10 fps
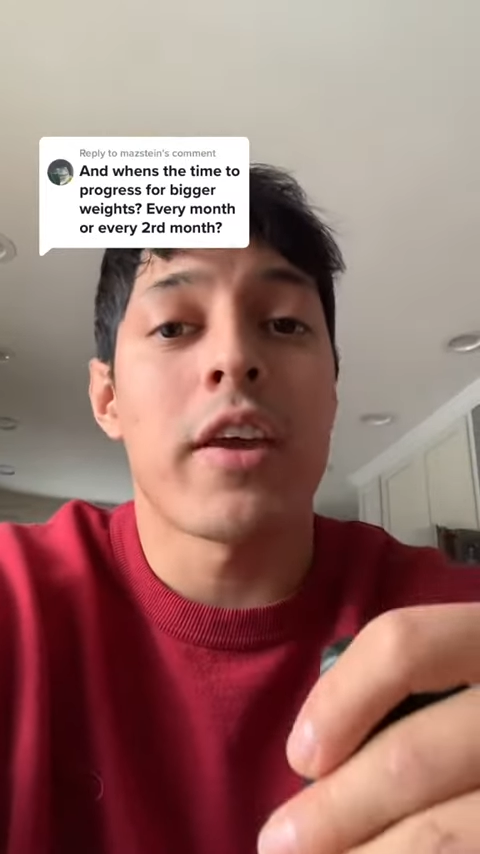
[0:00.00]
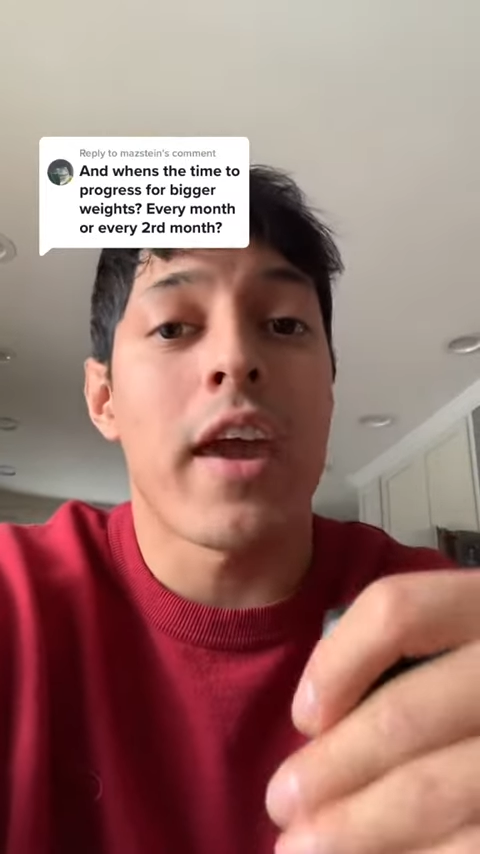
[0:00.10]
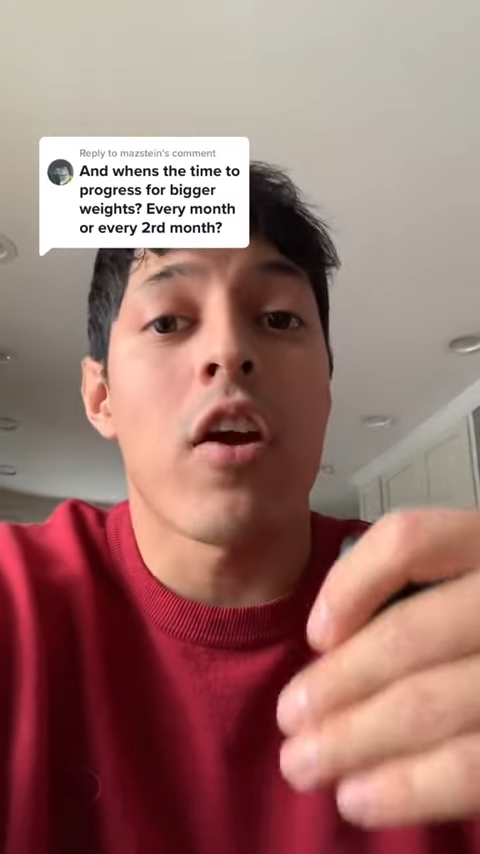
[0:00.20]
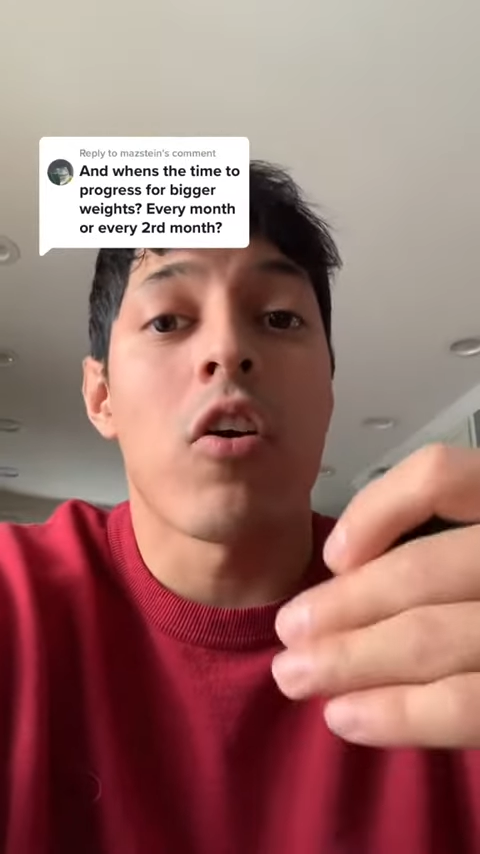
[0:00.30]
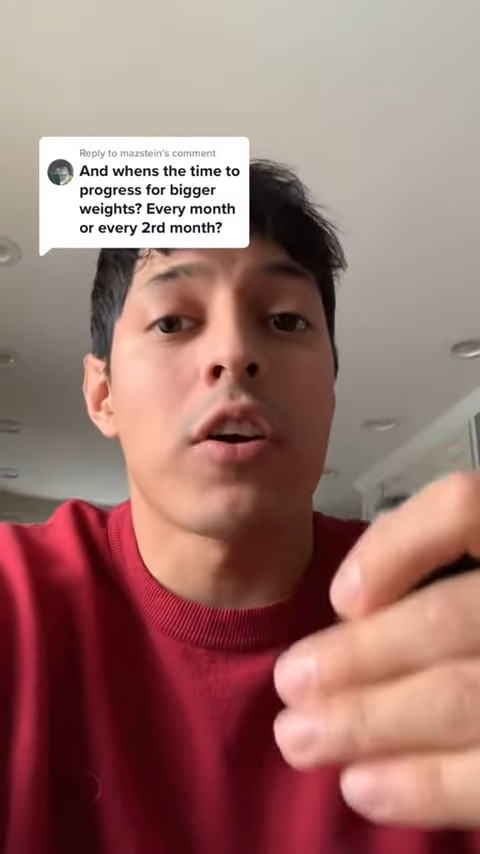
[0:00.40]
a
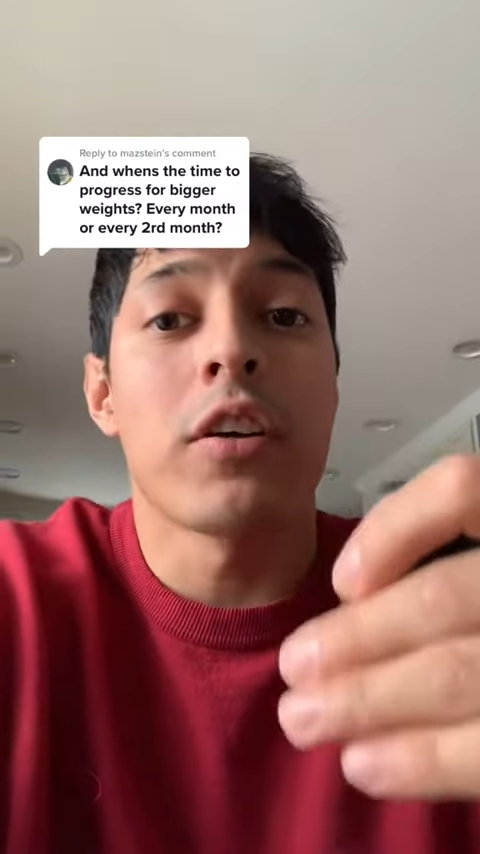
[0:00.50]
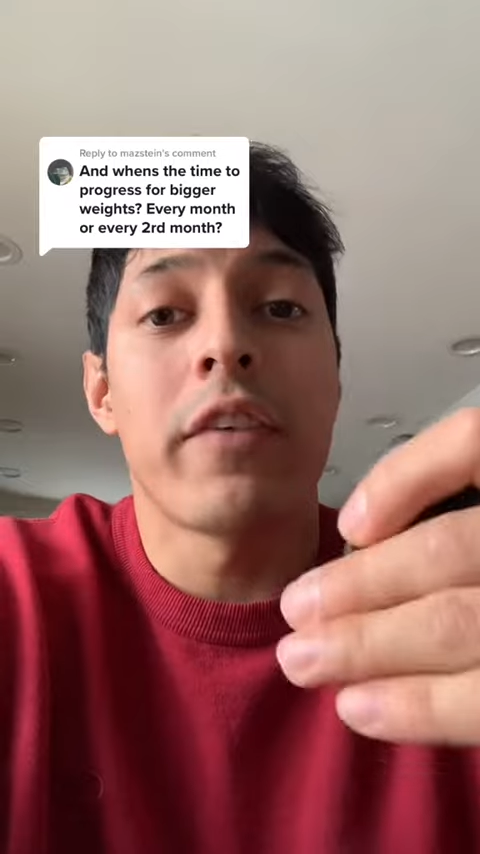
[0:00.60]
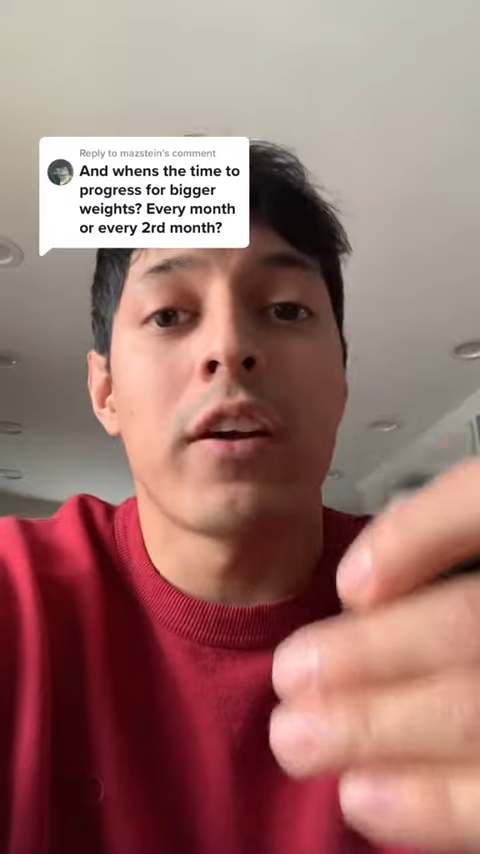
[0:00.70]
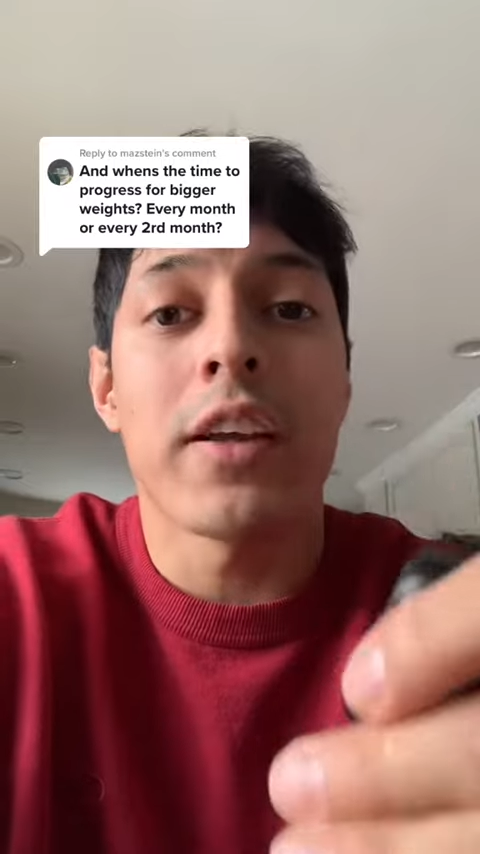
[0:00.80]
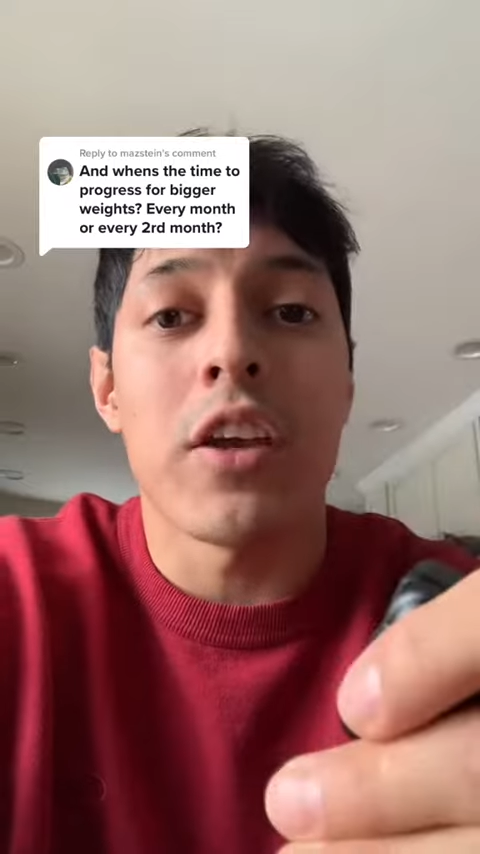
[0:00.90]
harder
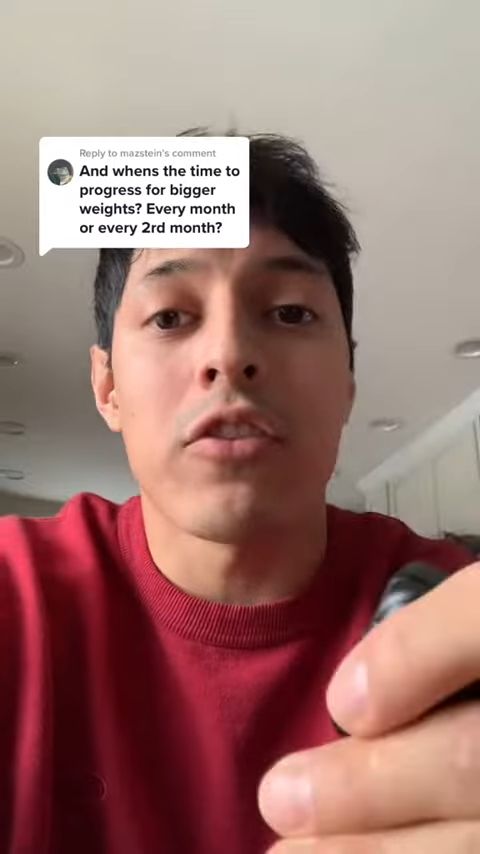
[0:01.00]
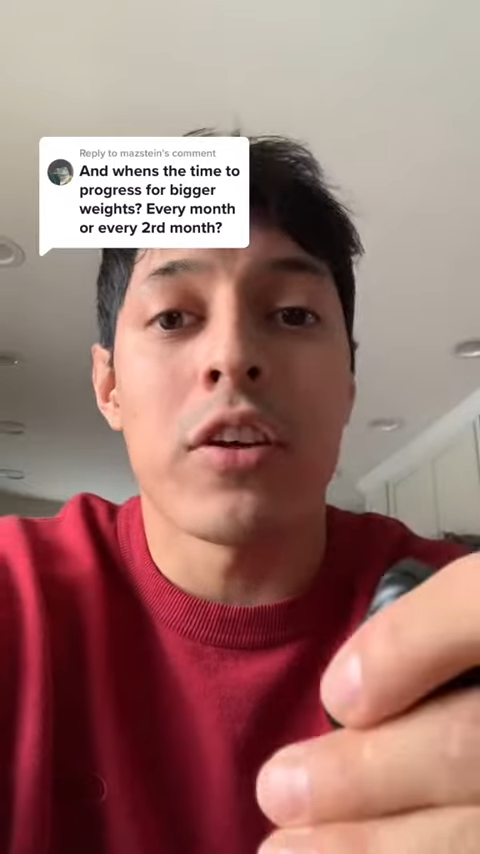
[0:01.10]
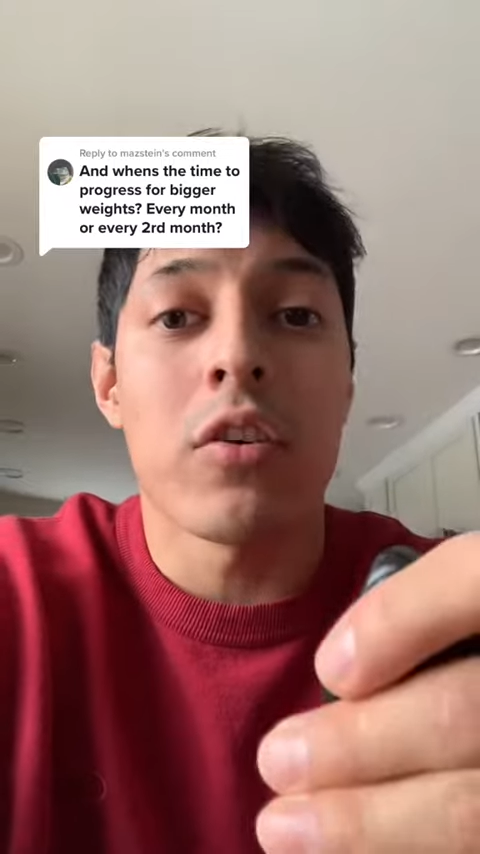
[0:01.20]
variation